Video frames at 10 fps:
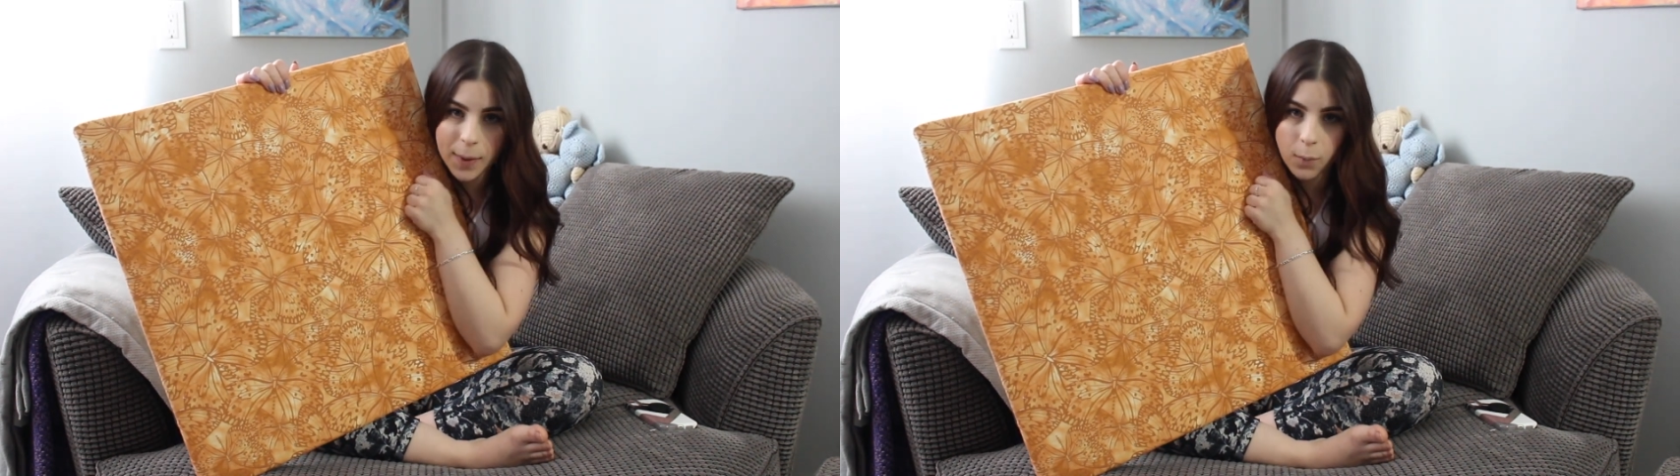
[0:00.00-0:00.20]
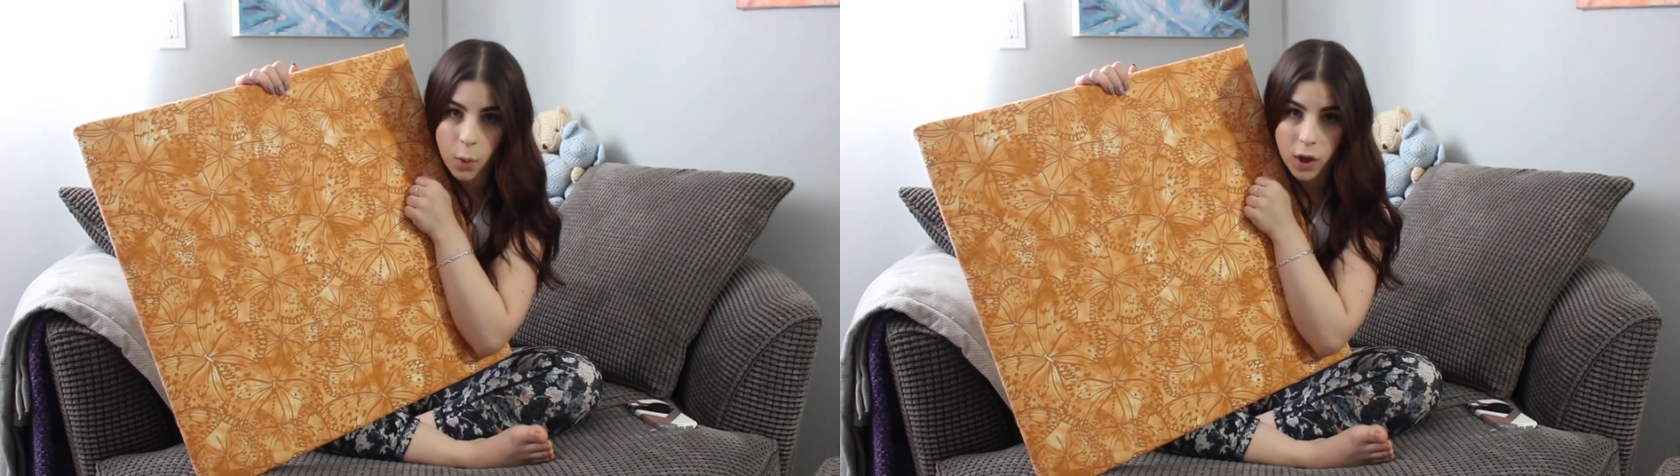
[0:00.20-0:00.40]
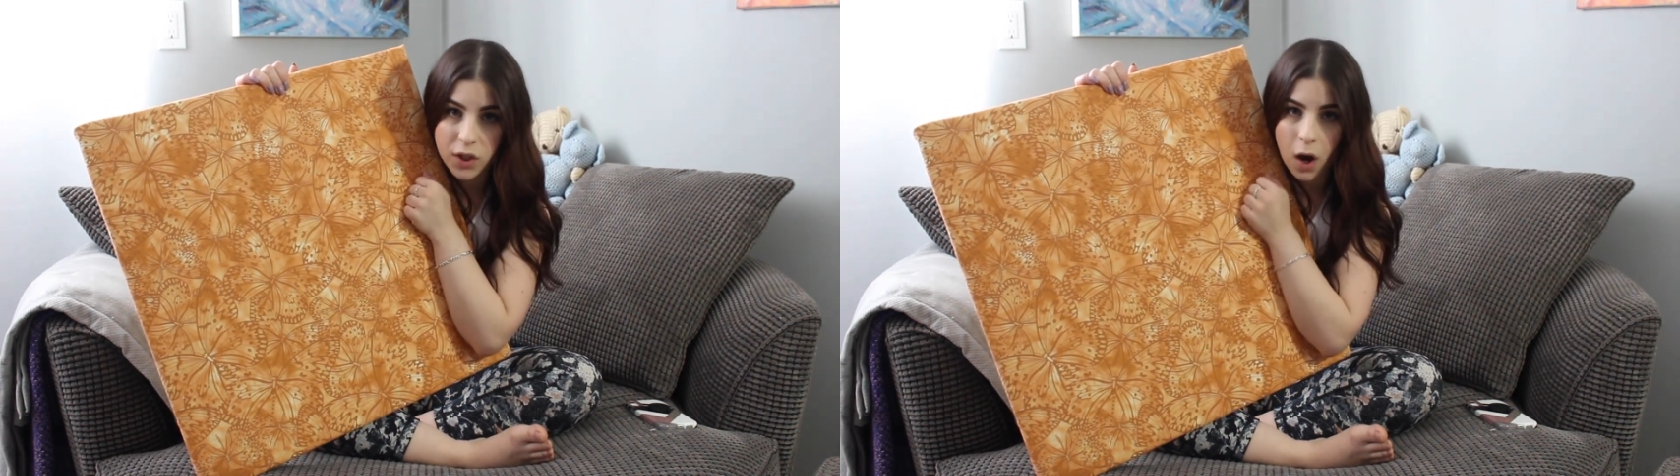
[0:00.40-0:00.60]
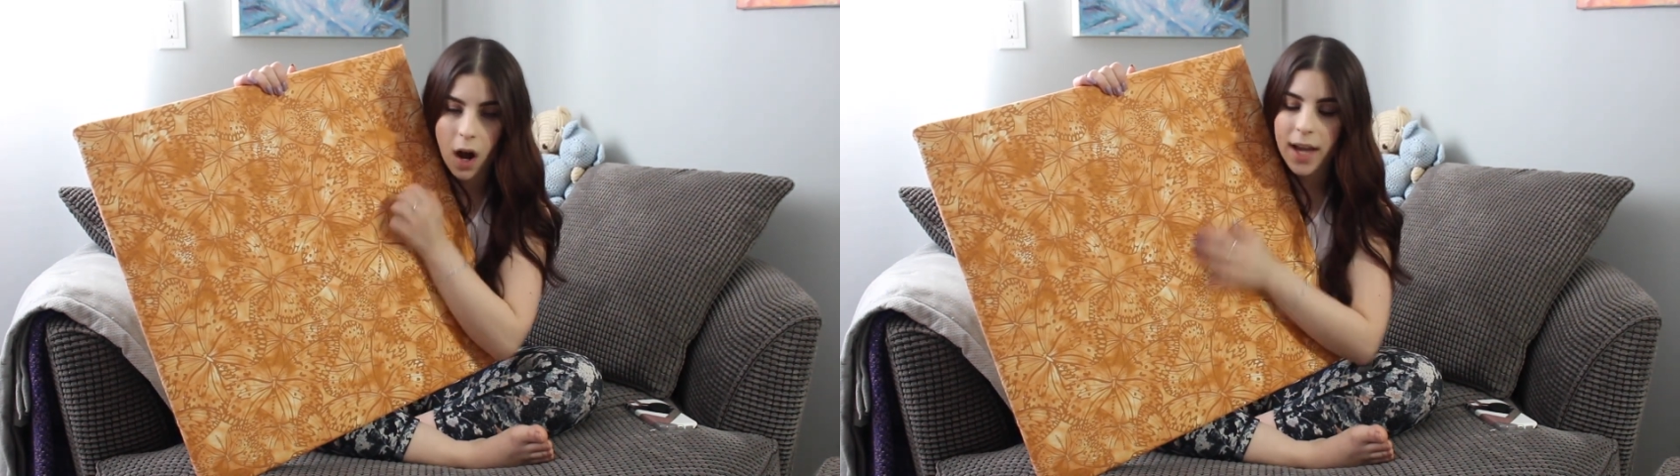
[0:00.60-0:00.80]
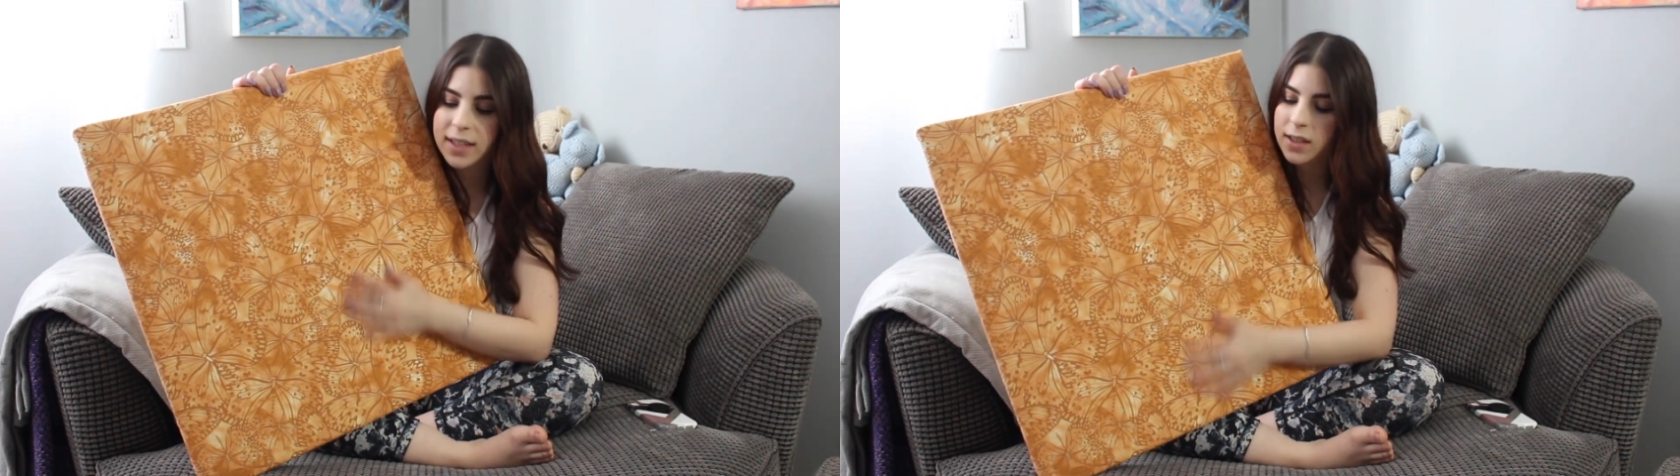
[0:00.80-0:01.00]
bit more
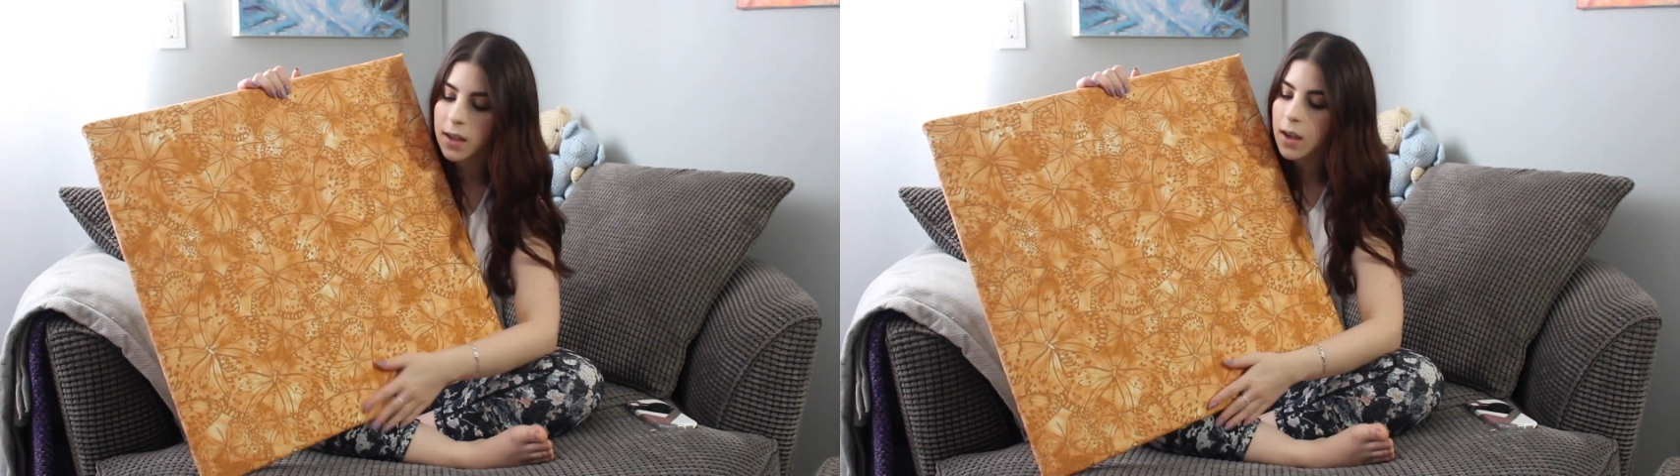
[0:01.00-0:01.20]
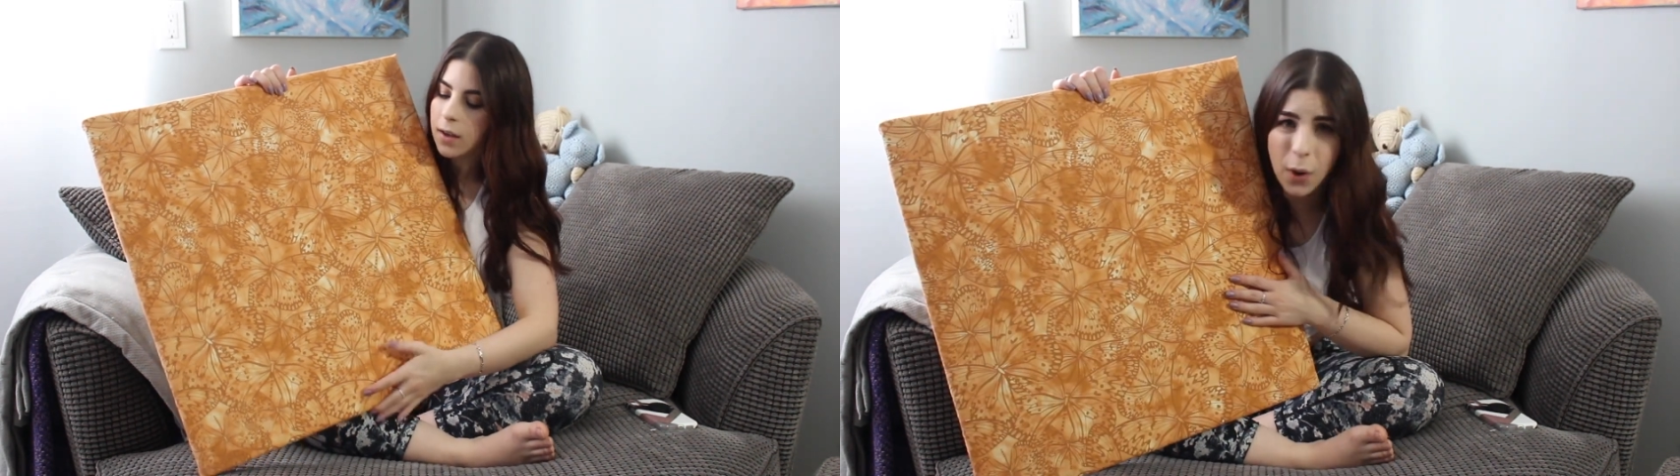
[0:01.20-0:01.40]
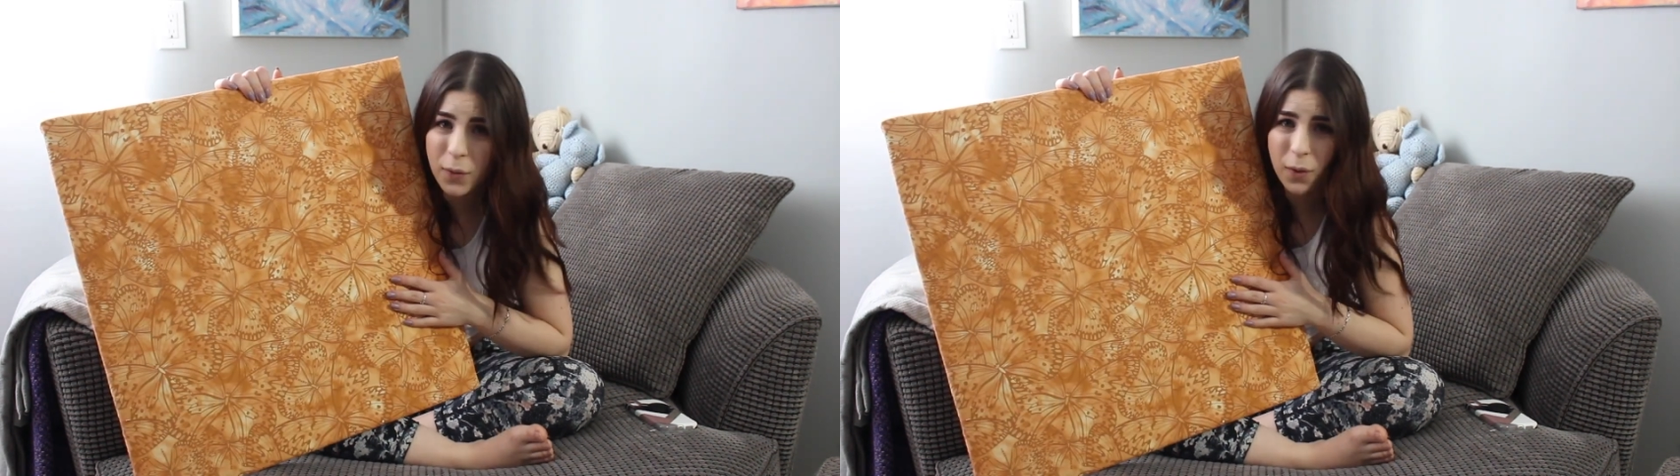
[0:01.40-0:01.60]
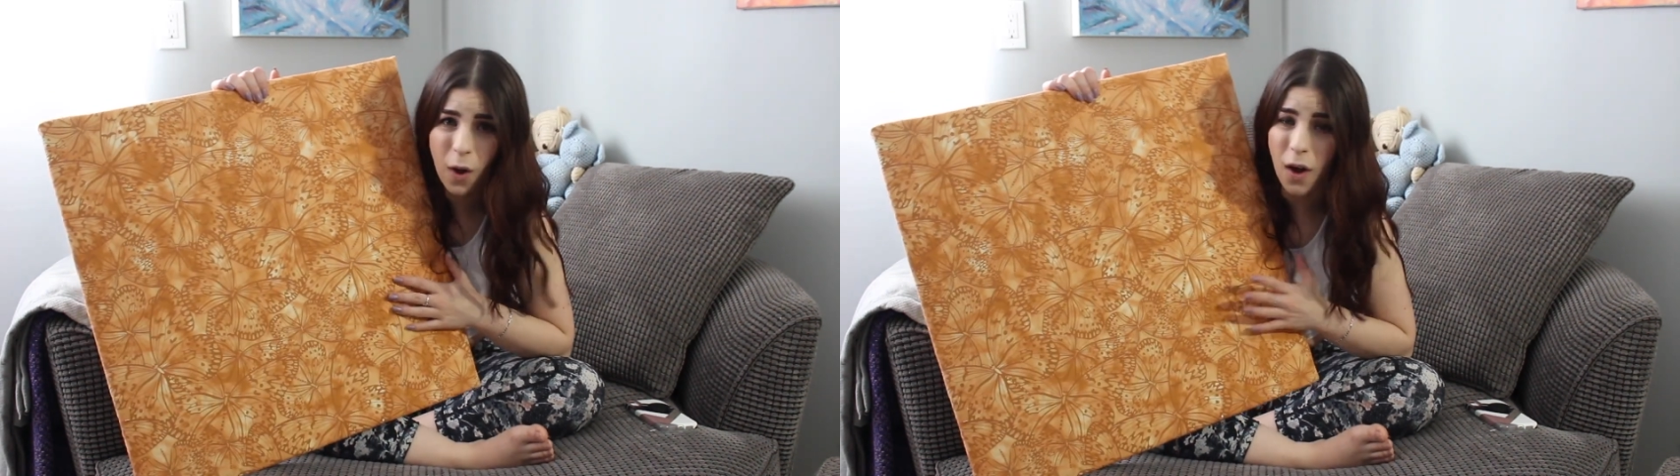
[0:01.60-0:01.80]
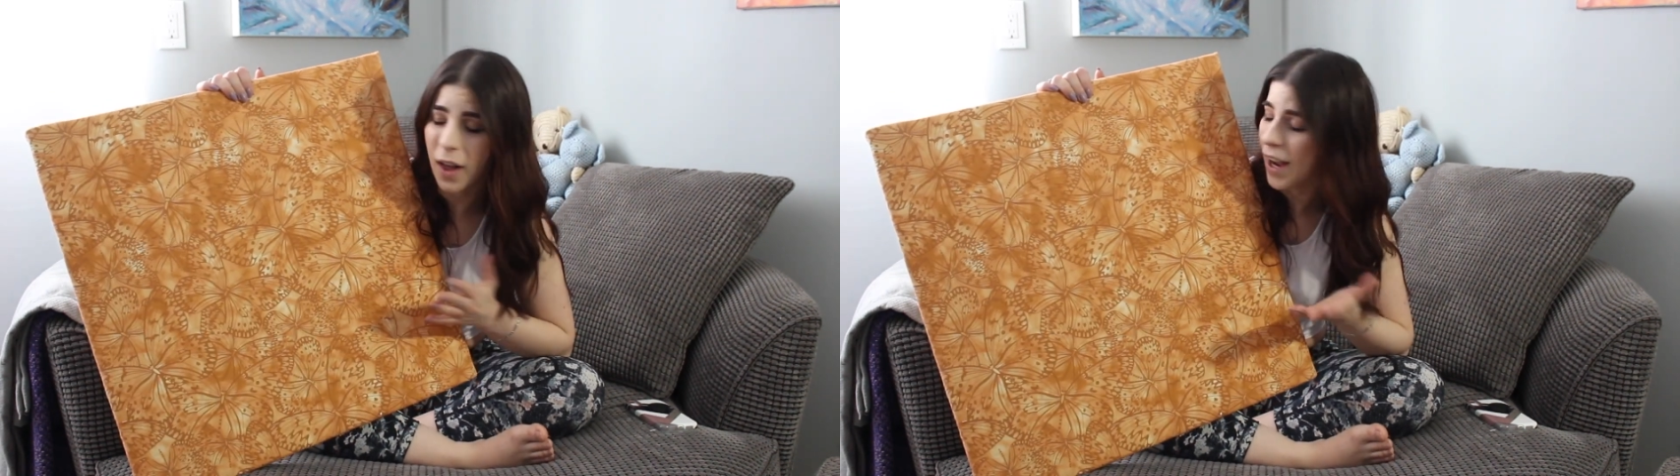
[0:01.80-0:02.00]
taut, but
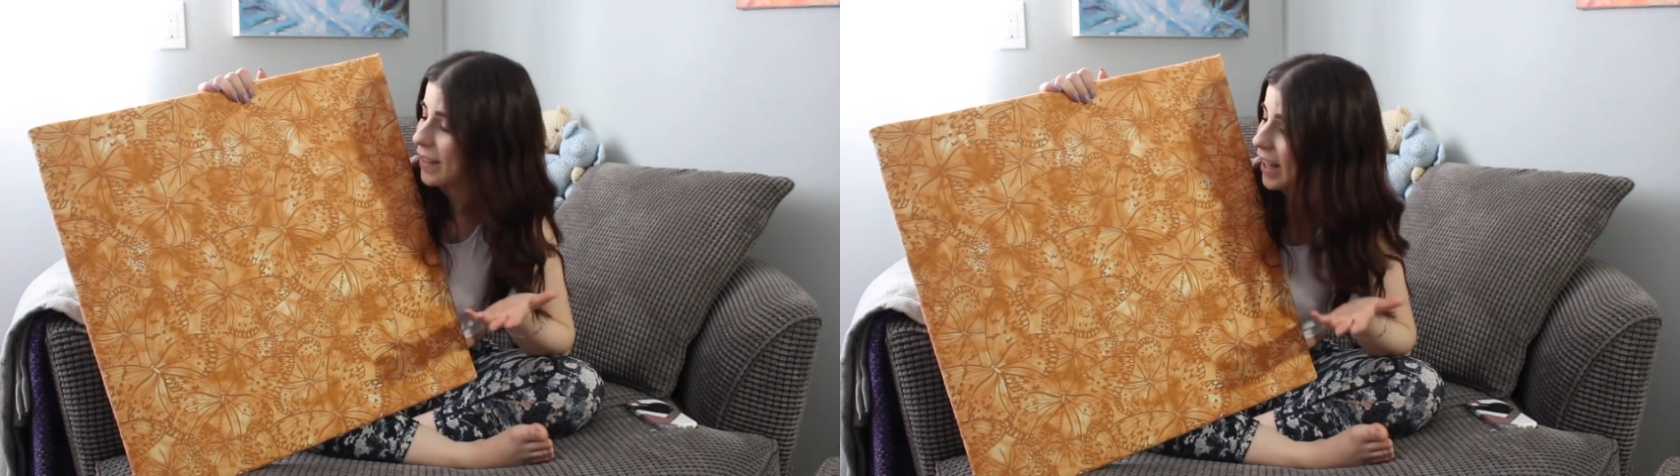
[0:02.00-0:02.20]
overall, I